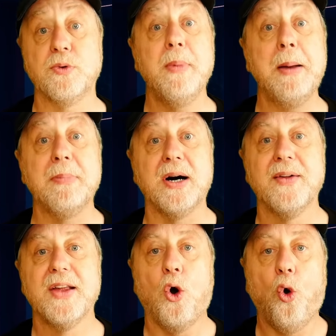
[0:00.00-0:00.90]
Remember,
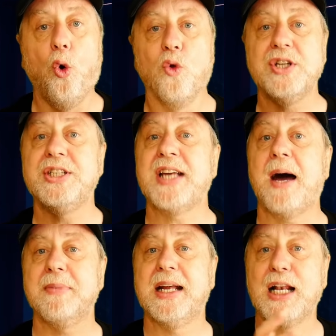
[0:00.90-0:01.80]
all this is
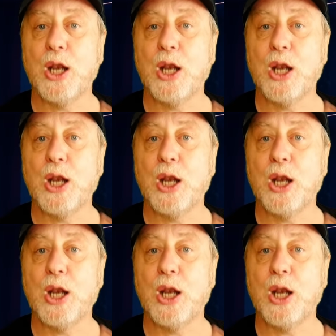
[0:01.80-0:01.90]
happening